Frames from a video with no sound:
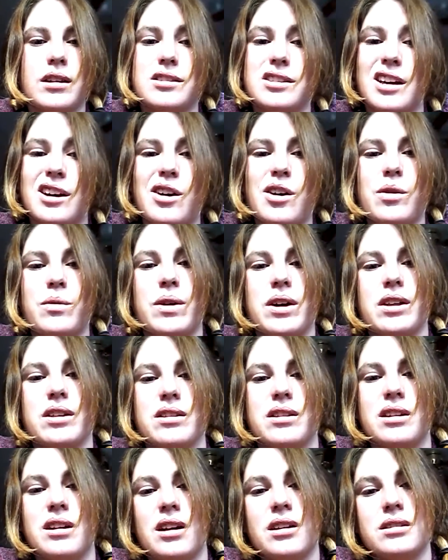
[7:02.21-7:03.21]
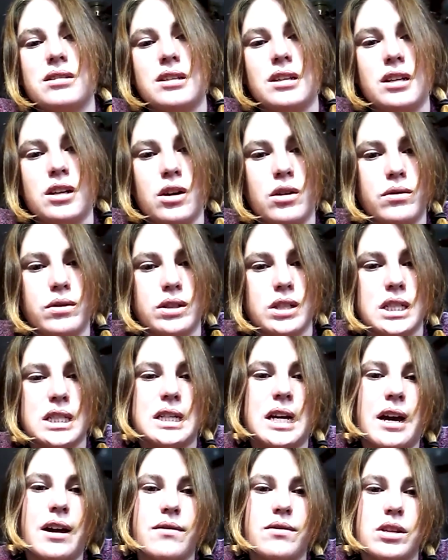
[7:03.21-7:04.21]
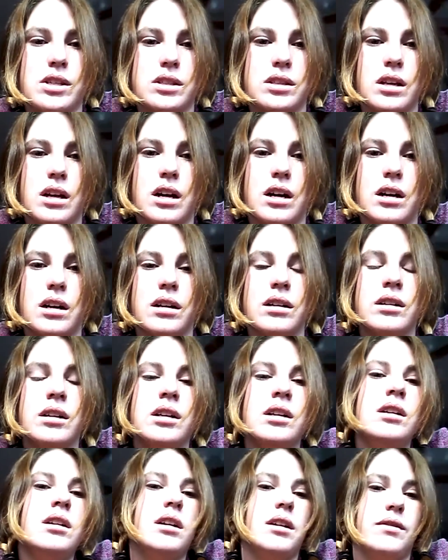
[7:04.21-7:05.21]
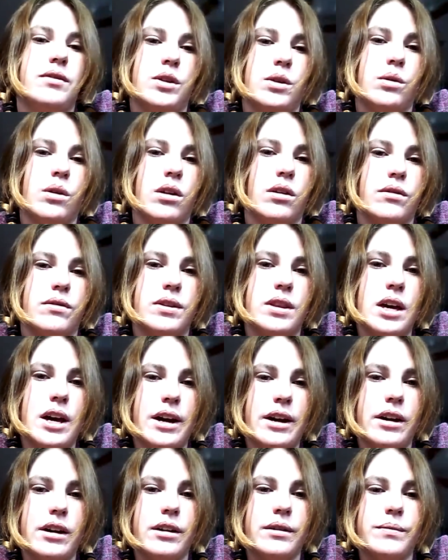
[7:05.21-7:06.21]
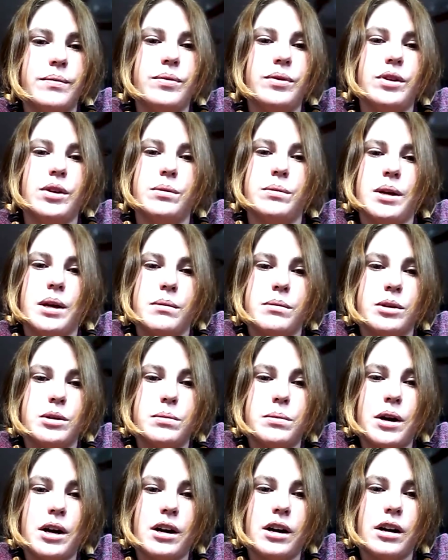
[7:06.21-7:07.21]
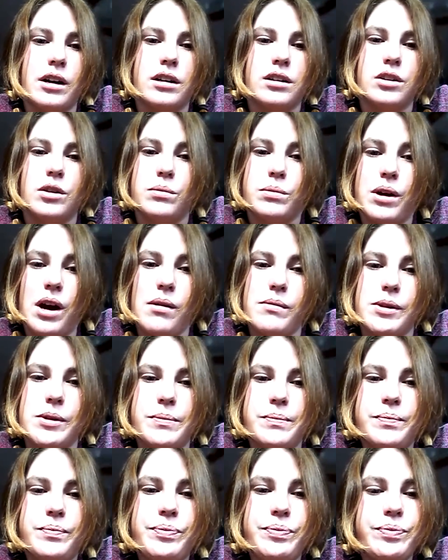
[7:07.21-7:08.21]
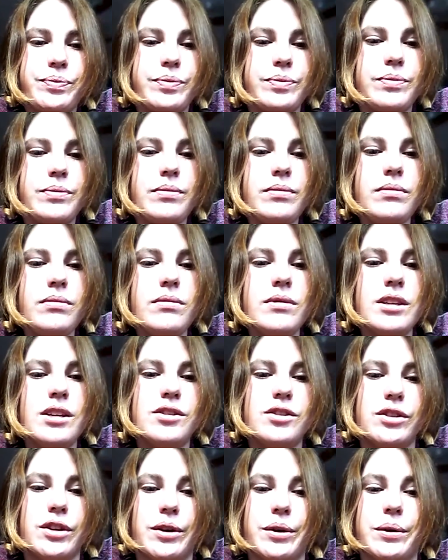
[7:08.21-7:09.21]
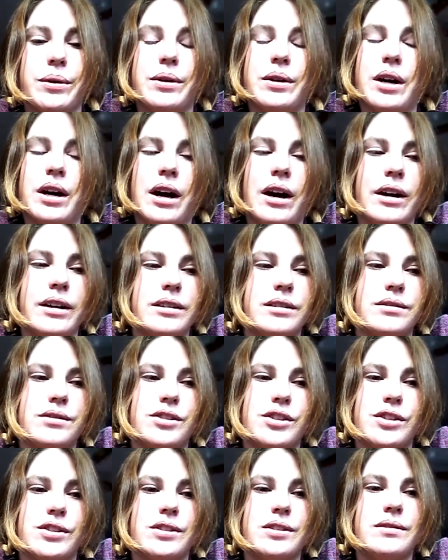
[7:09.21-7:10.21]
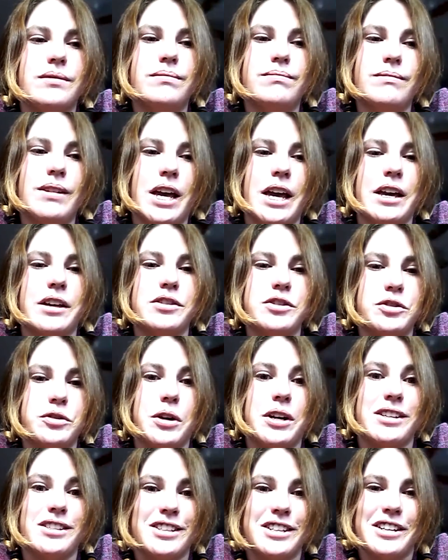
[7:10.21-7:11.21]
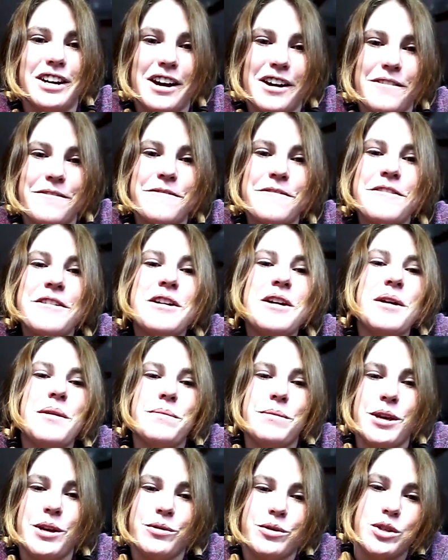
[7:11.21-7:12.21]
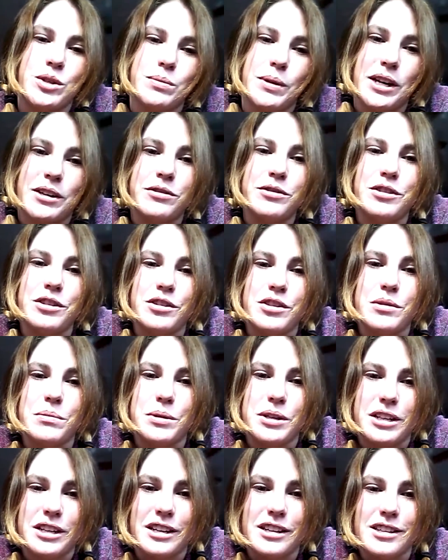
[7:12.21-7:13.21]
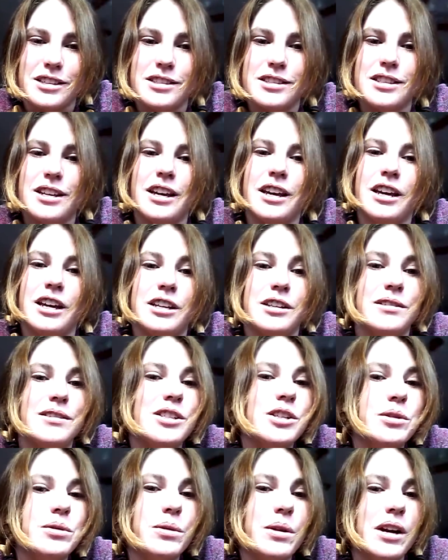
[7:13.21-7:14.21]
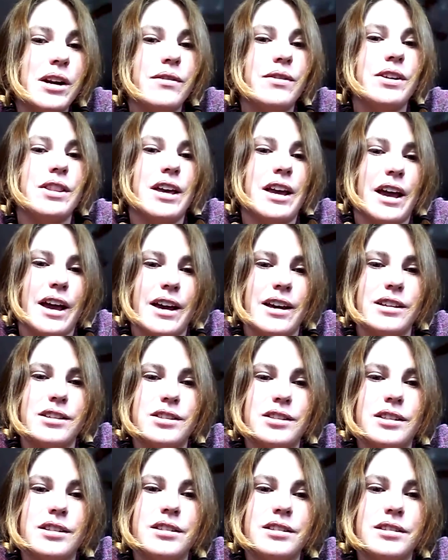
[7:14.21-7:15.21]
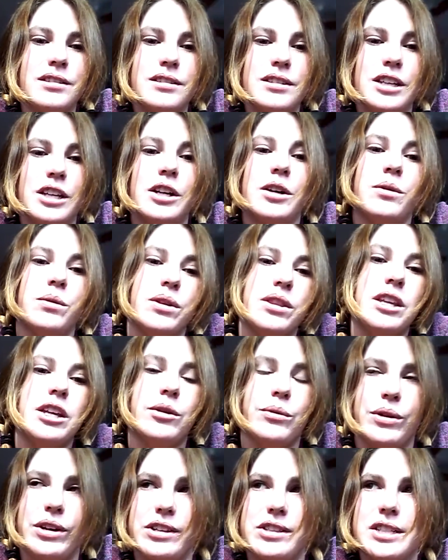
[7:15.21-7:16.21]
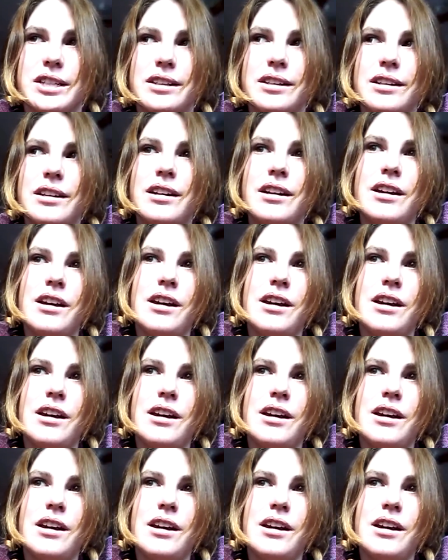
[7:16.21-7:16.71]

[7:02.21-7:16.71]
They say, oh, well, the next city over doesn't have this law. If you go over there, you'll be able to park, no problem. So I just can't stress enough, be respectful of the police and do whatever they ask, you know, within reason.